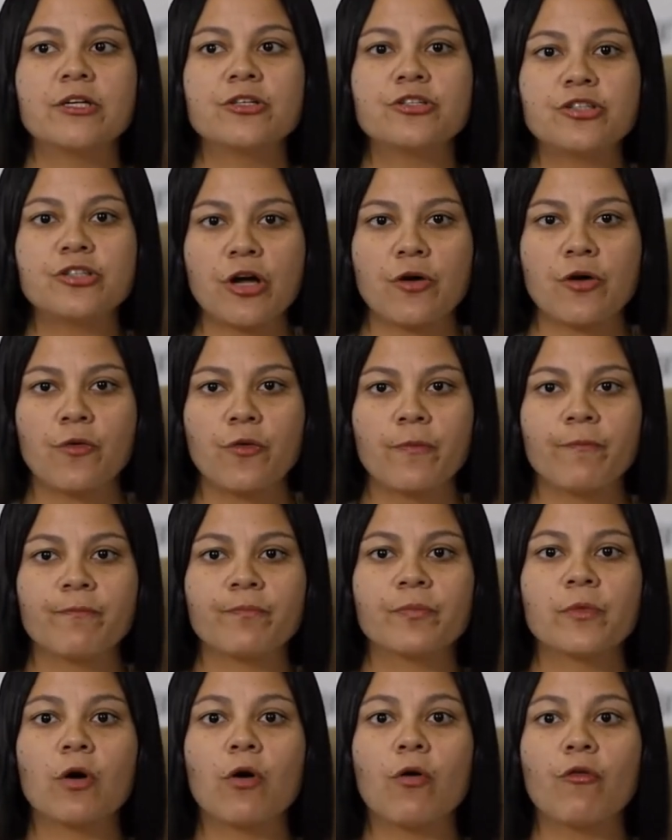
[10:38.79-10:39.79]
So,
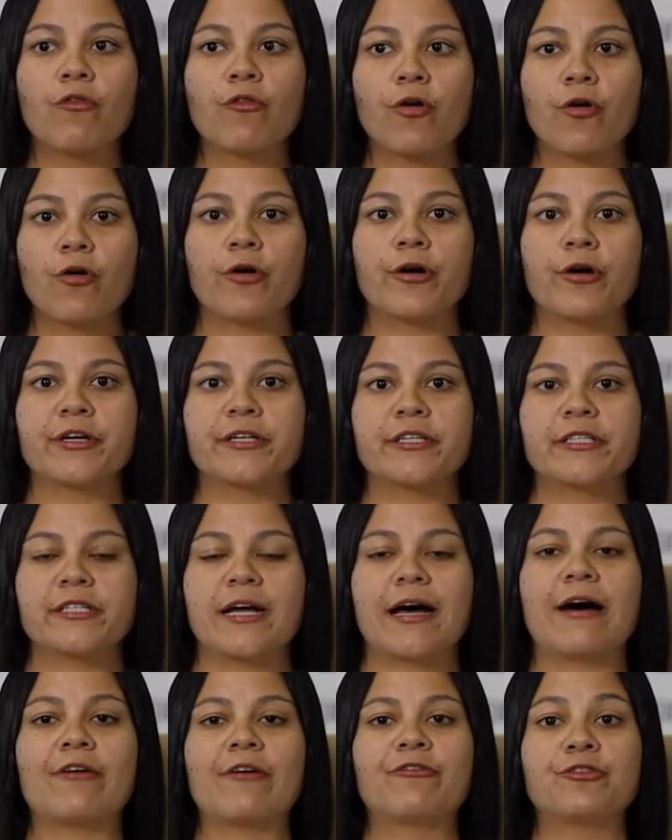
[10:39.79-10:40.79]
of
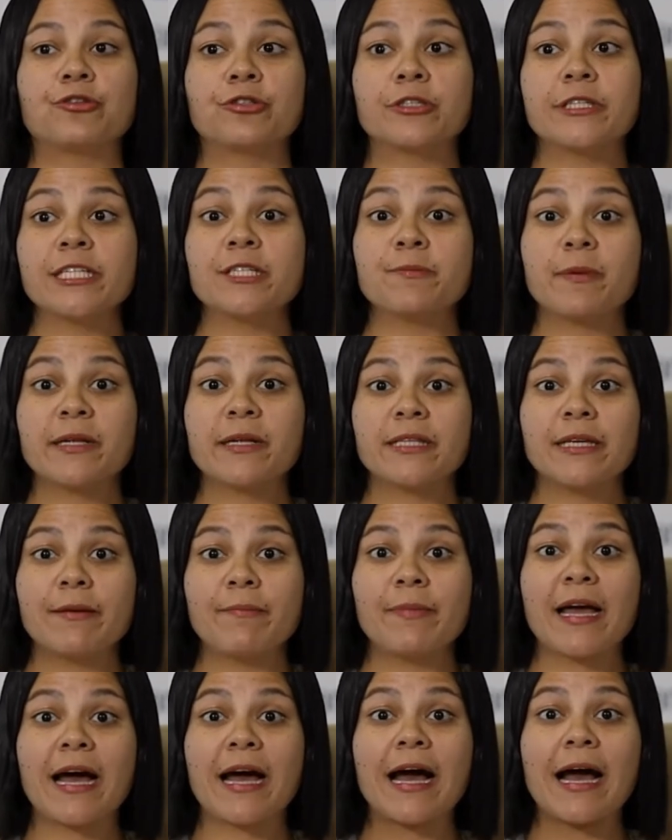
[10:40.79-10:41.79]
course, after this
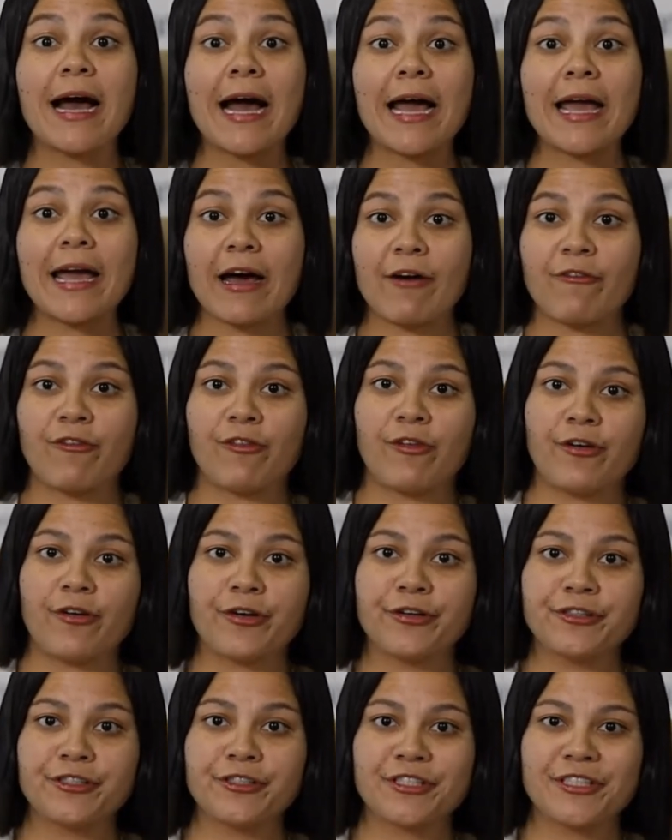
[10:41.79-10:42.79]
pandemic, I have
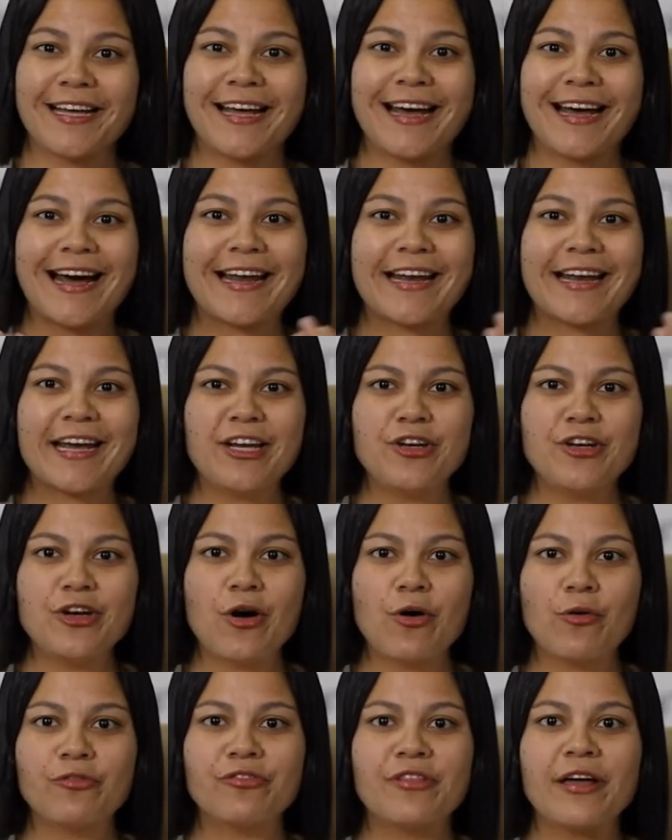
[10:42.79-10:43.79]
learned, and I
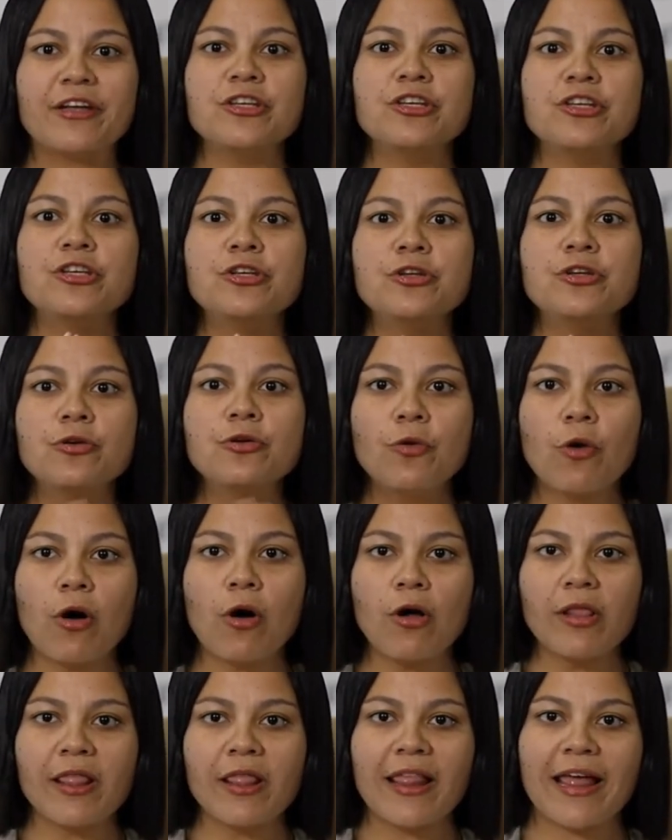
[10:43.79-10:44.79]
know that you
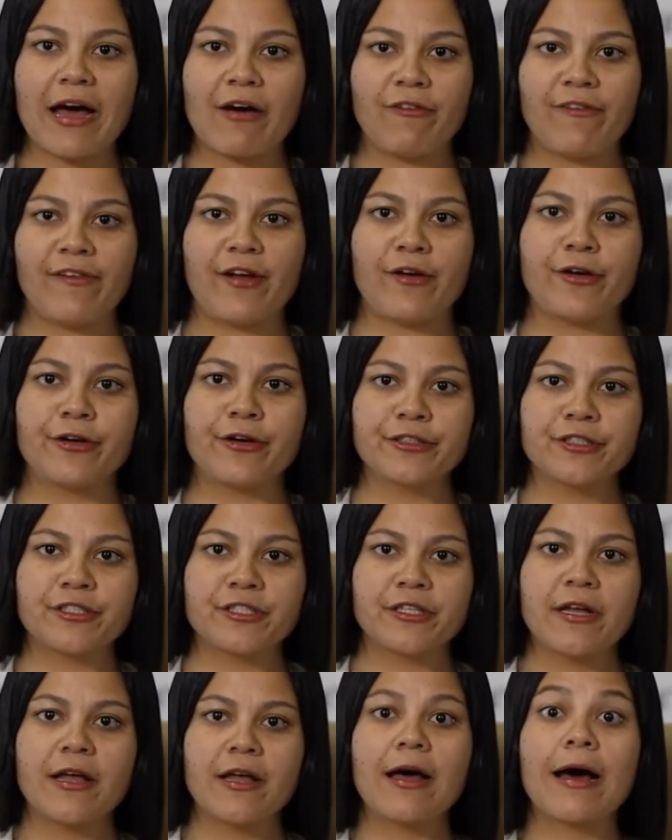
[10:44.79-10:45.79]
all have
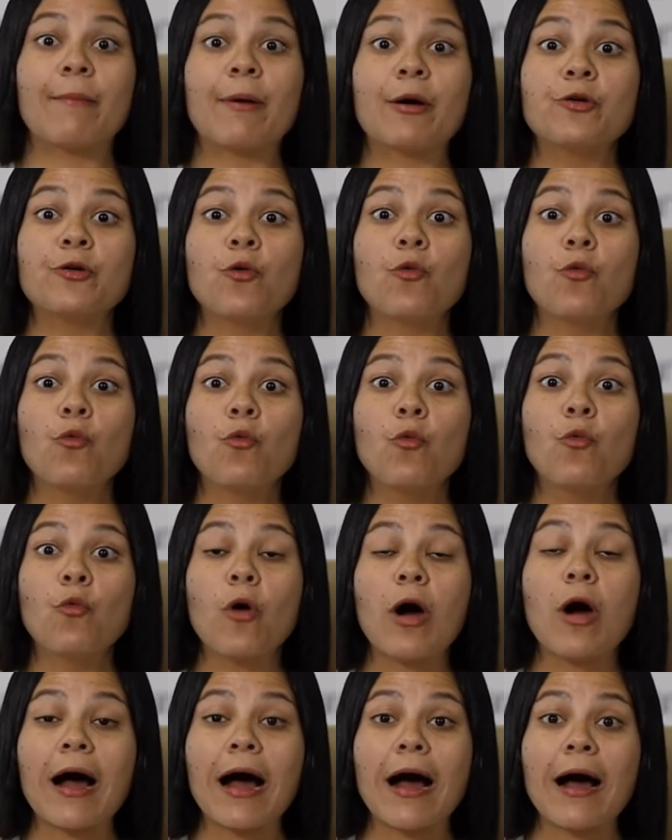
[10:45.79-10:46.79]
learned about
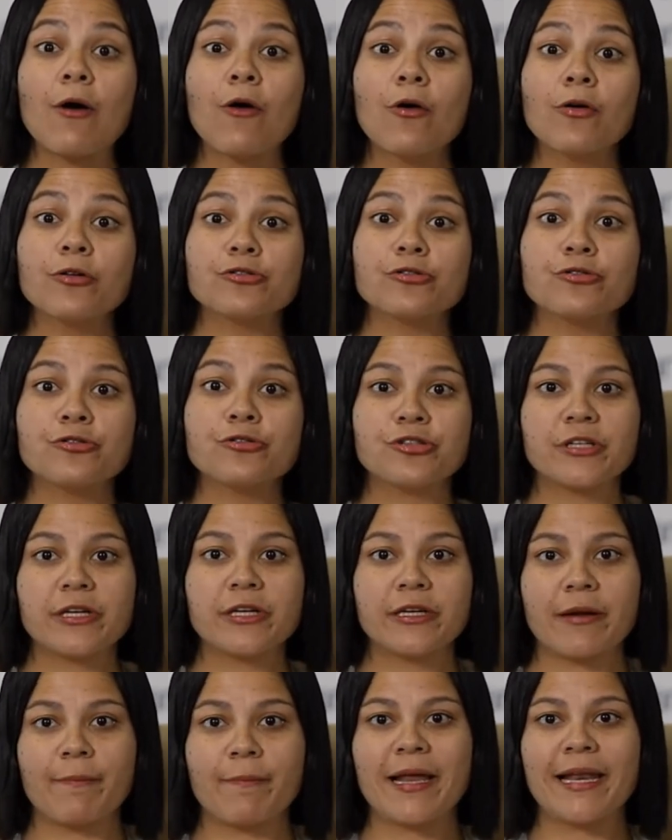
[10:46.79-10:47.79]
how
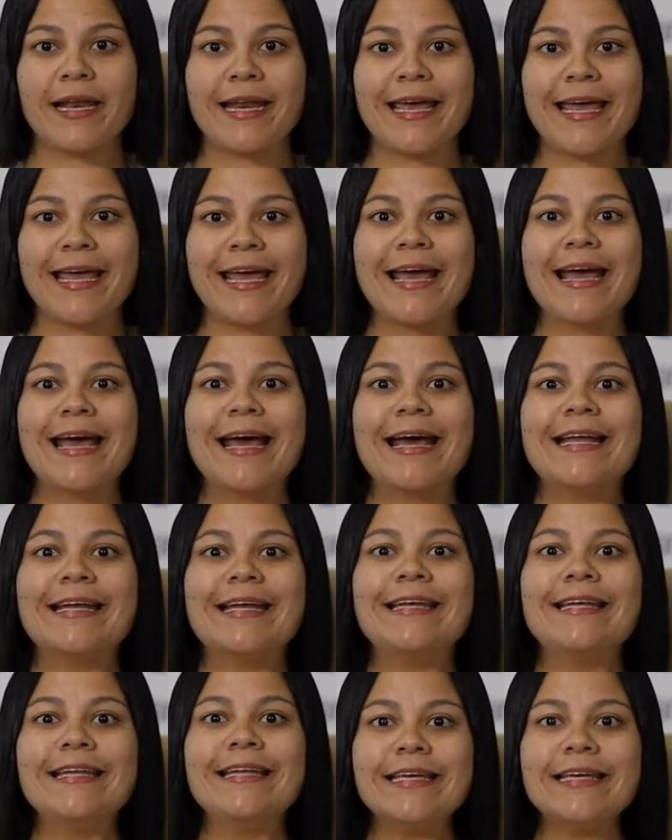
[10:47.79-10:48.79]
sustainability
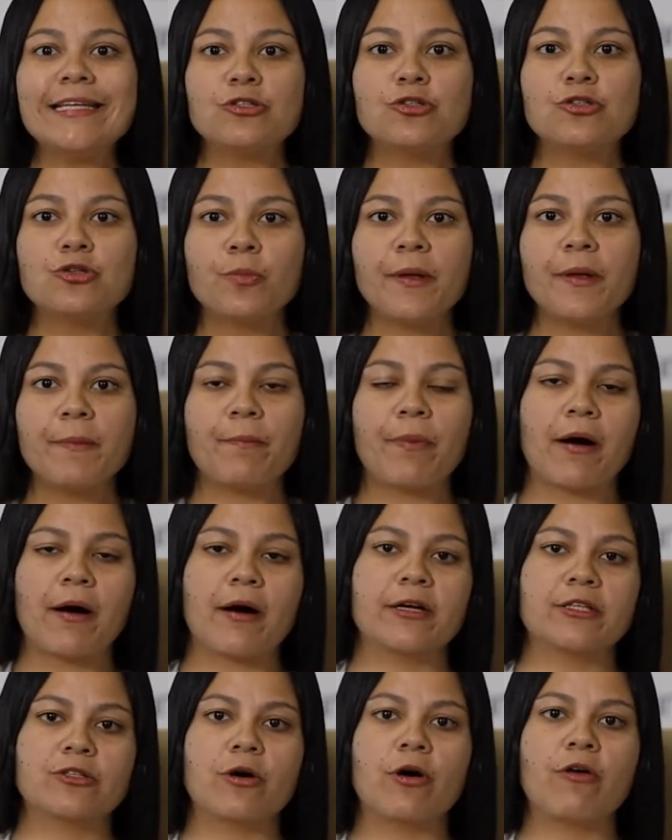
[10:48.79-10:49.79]
need to be
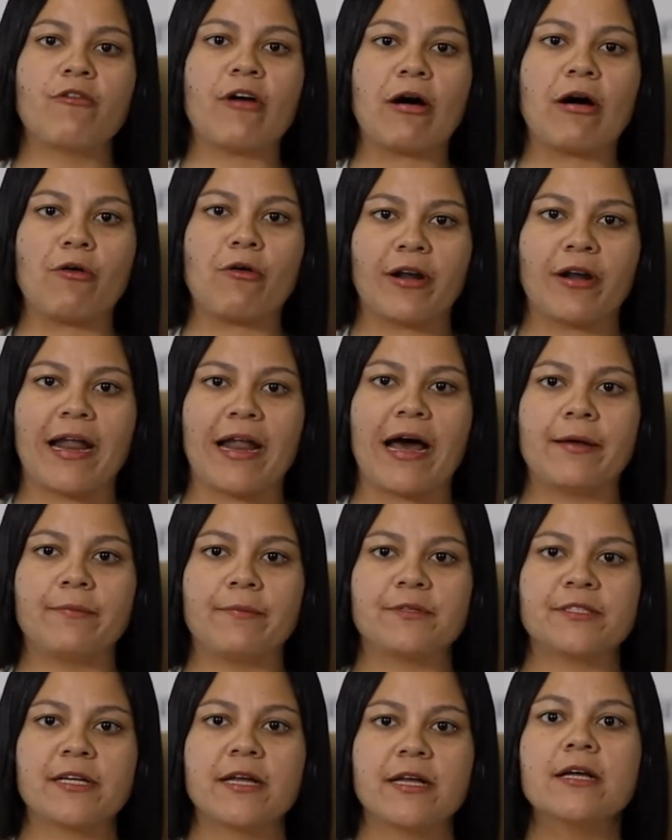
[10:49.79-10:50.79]
part of our
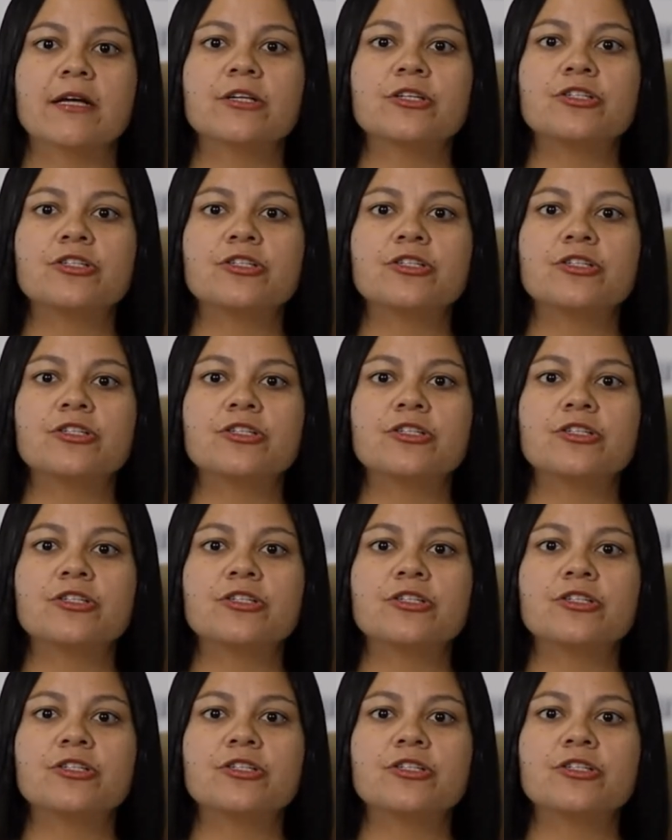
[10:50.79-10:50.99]
lives.